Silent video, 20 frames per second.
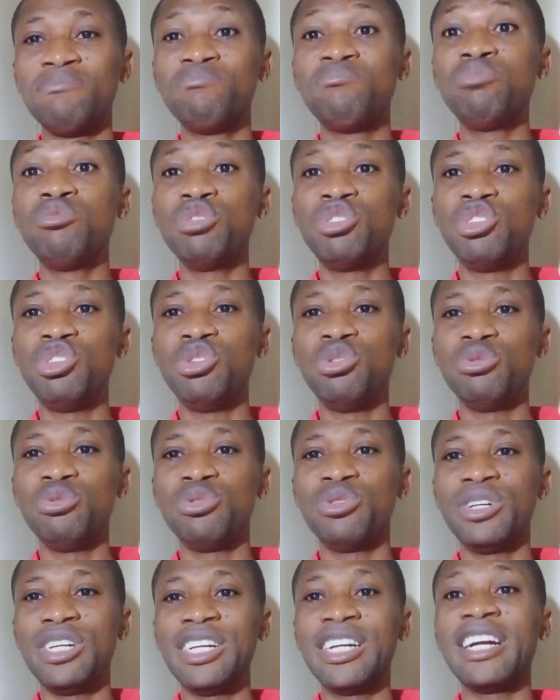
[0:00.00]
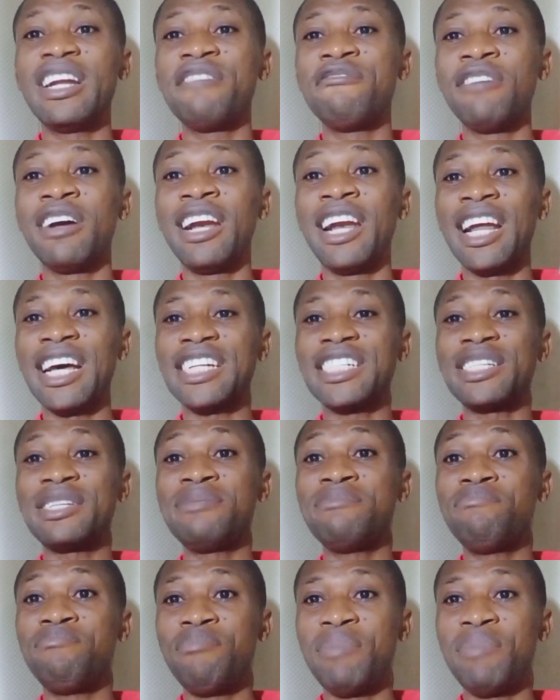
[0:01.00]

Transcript: put you in an everlasting